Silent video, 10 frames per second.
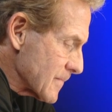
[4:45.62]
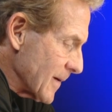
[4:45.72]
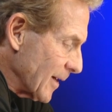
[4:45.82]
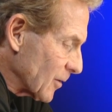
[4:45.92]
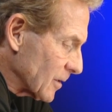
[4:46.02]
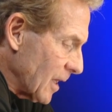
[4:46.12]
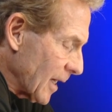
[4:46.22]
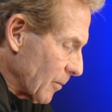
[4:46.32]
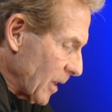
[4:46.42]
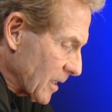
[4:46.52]
Aaron lied
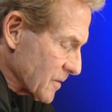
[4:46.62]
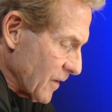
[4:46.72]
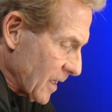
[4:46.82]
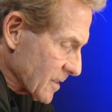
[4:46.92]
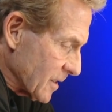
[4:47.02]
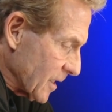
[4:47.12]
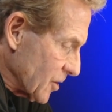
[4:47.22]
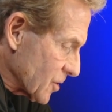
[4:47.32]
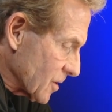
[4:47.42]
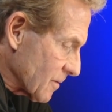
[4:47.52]
about his
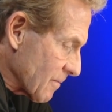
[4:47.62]
vaccination.